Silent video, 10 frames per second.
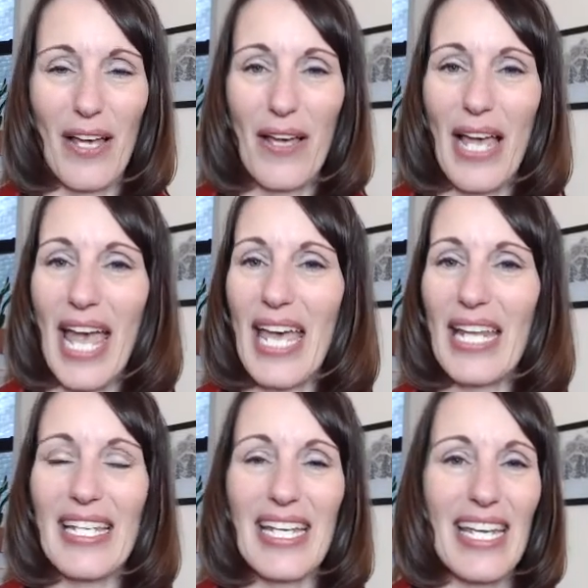And
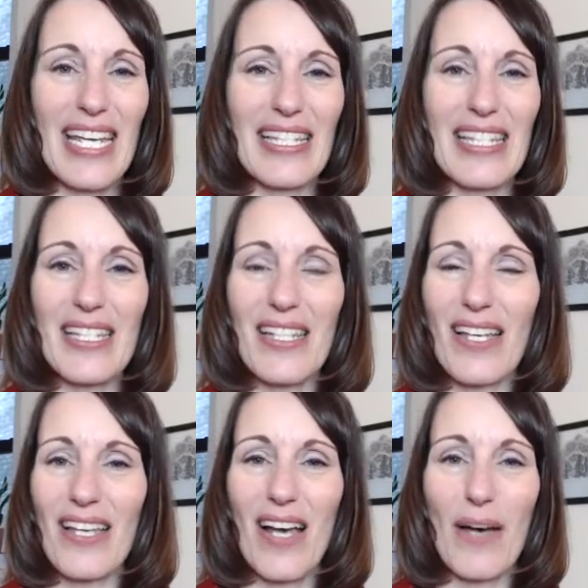it's
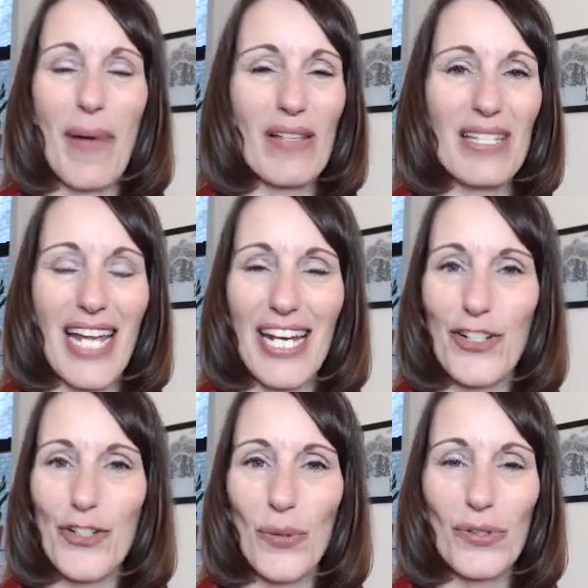about standing
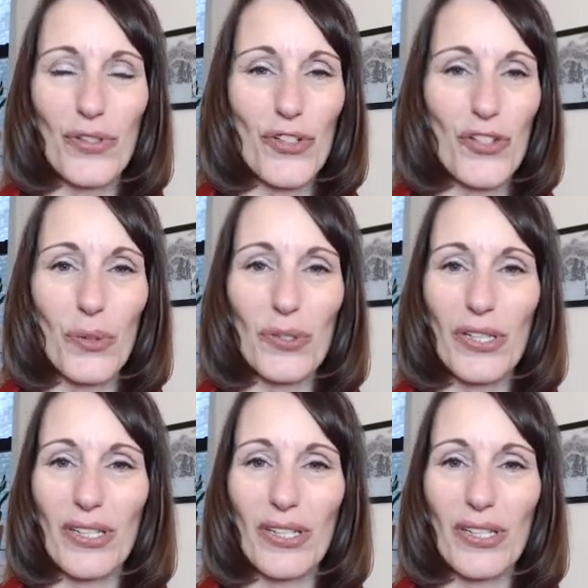shoulder to shoulder,